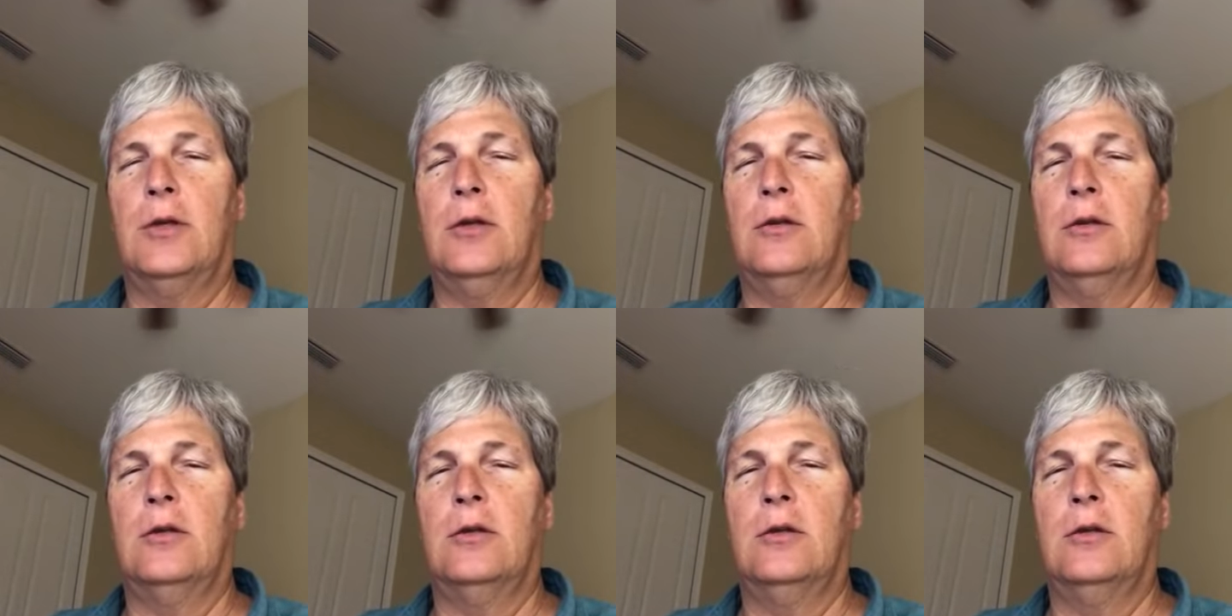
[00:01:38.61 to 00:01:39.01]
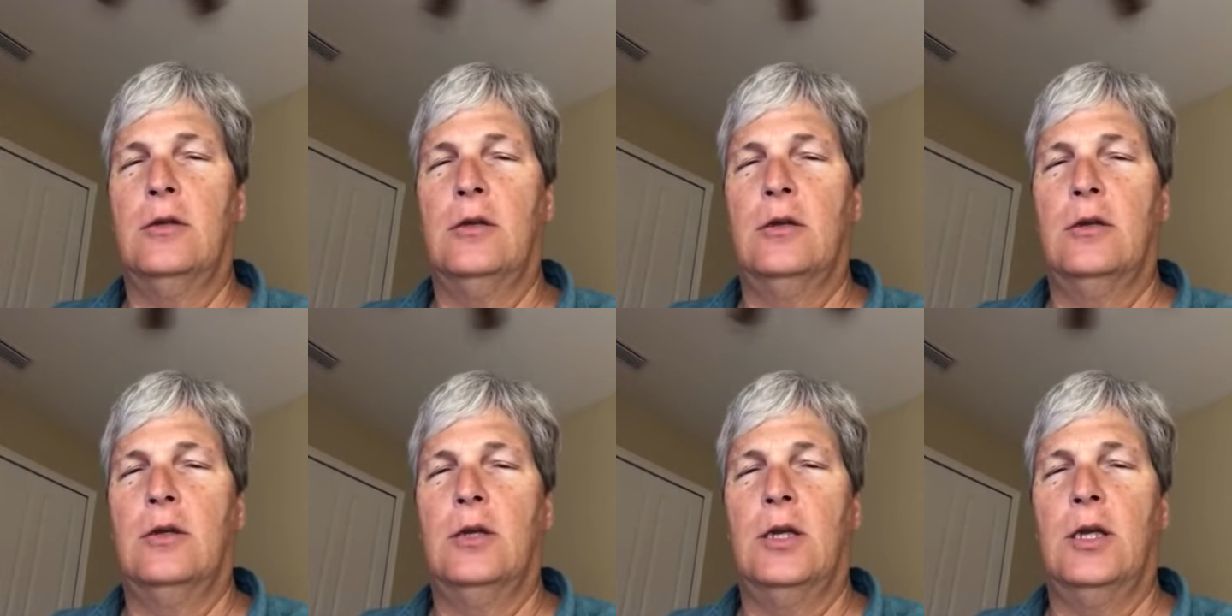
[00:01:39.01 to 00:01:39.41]
He only
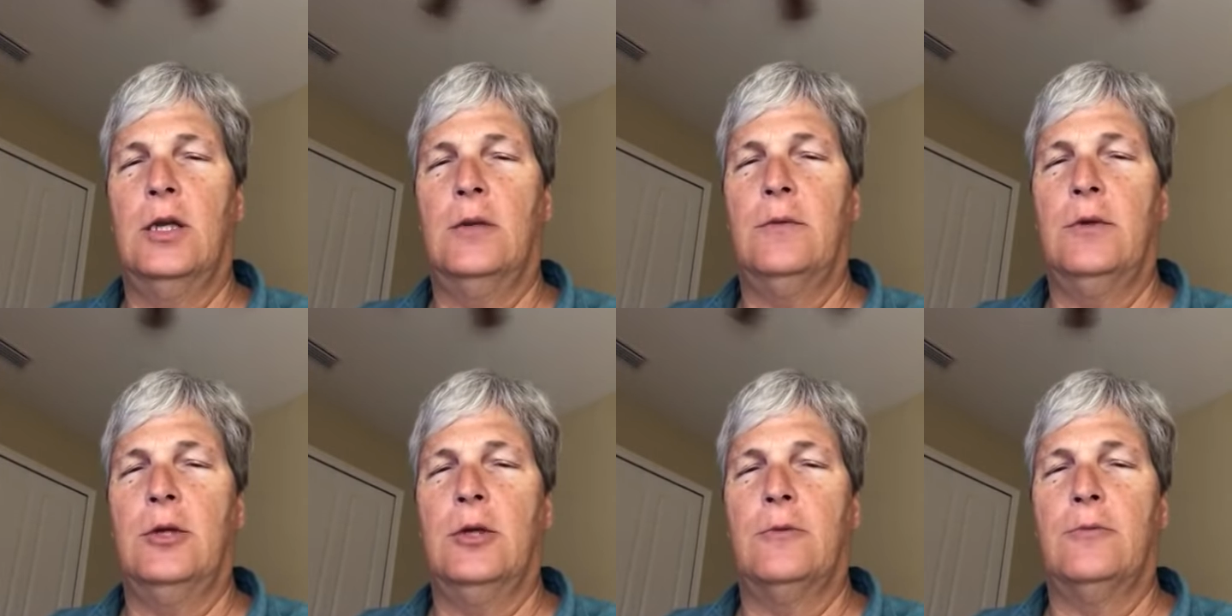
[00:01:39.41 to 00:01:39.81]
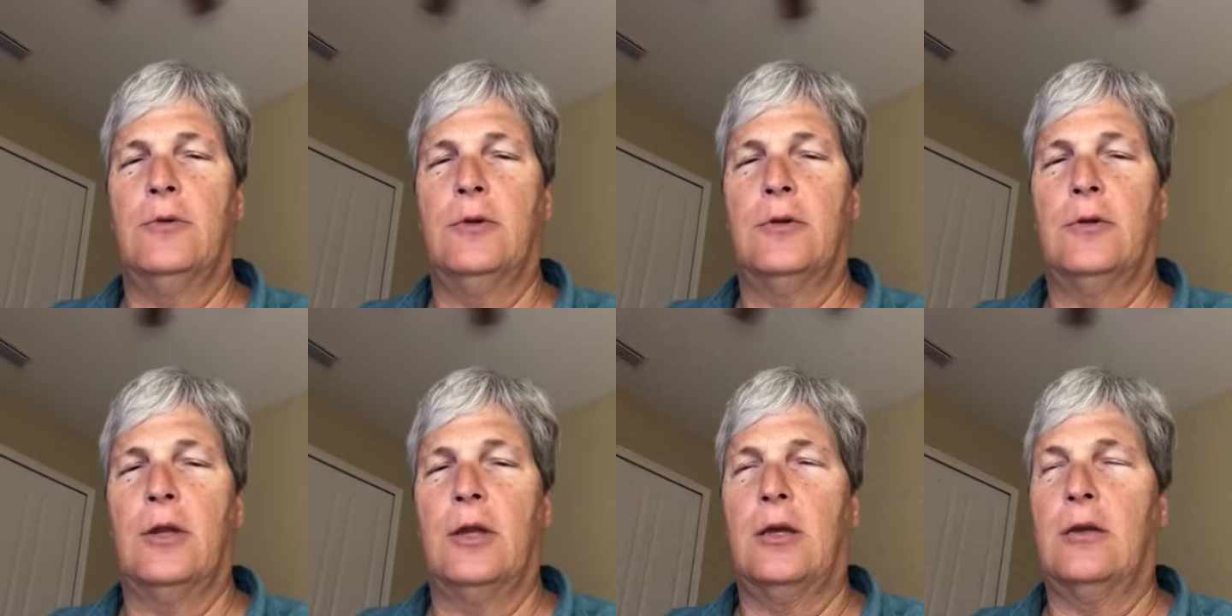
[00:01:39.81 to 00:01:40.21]
hit me up
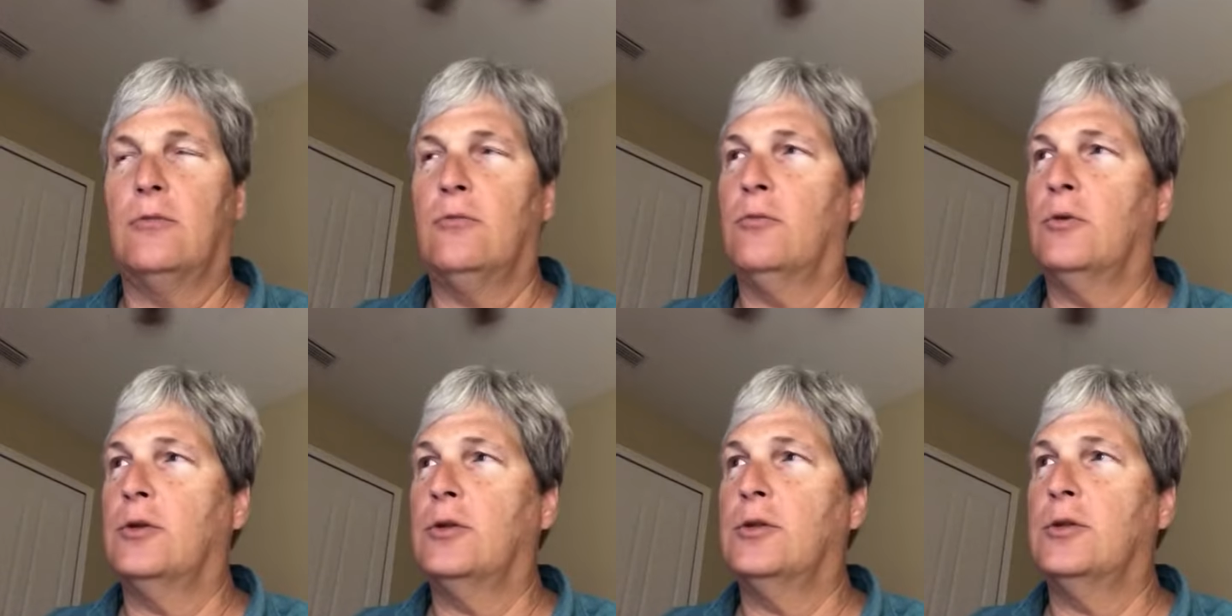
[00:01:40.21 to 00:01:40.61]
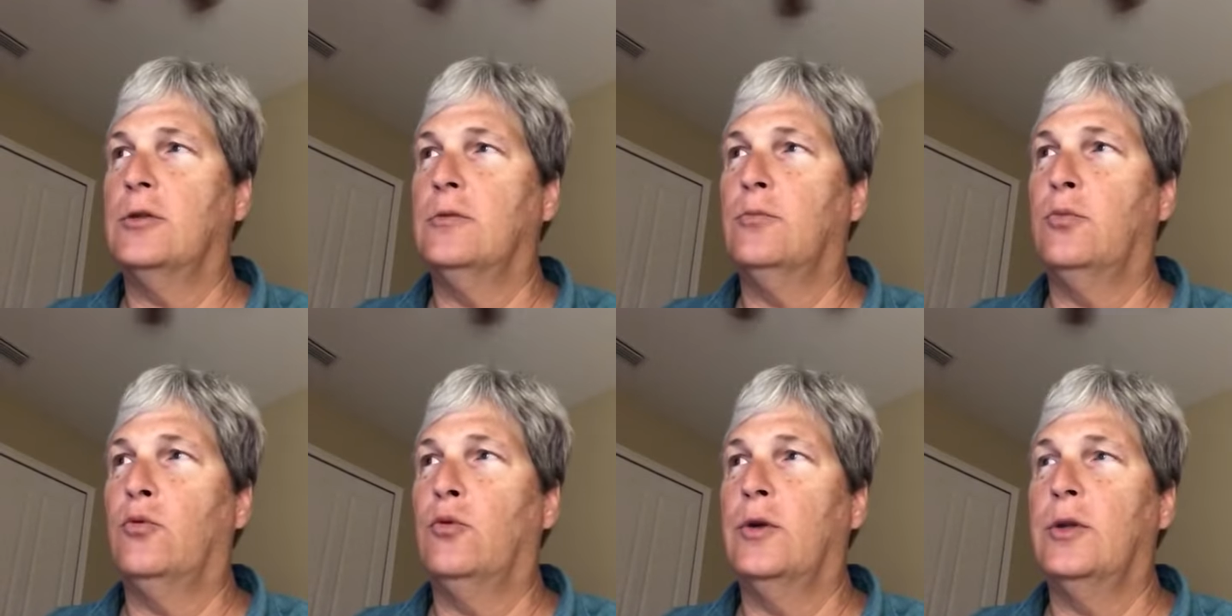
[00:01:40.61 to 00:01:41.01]
with like 1 or
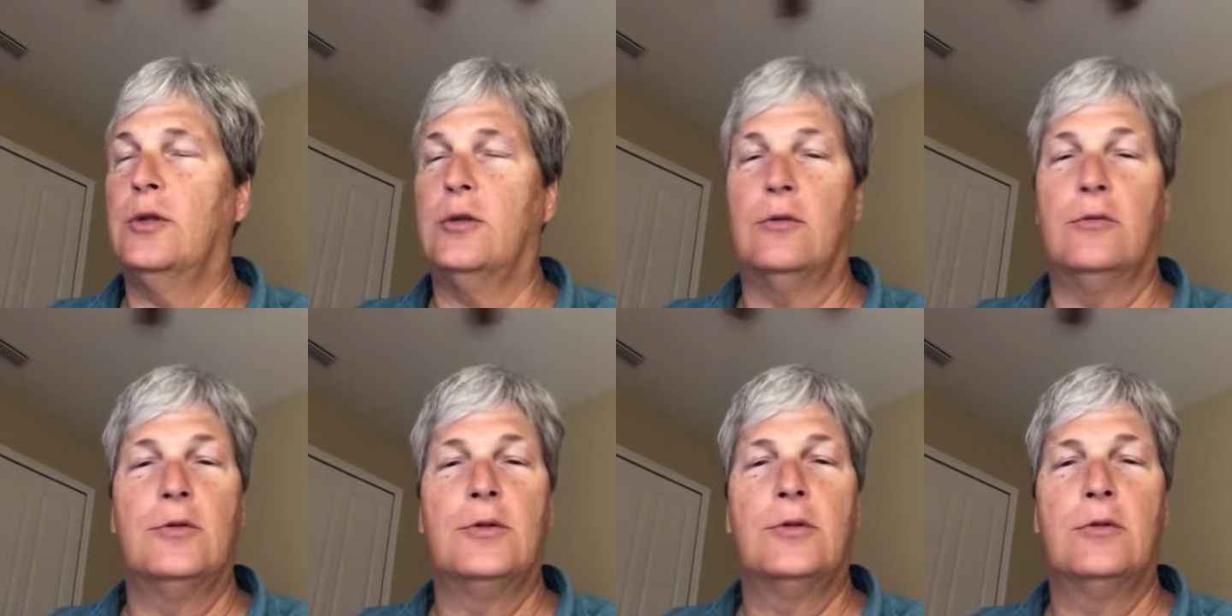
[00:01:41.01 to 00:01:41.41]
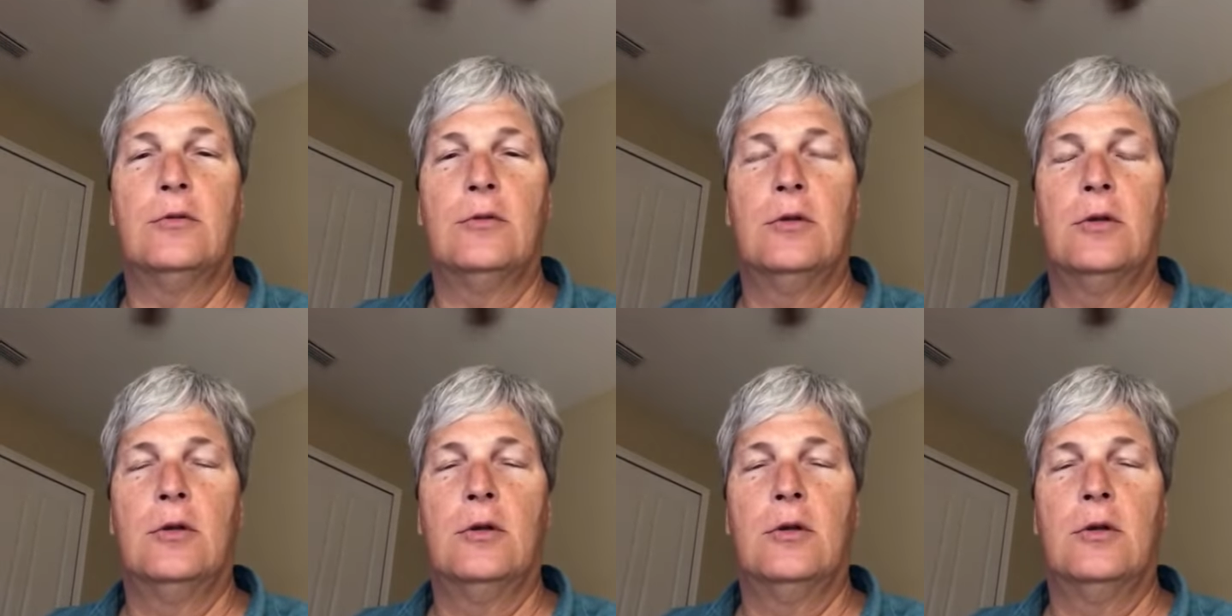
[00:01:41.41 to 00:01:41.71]
2 pointers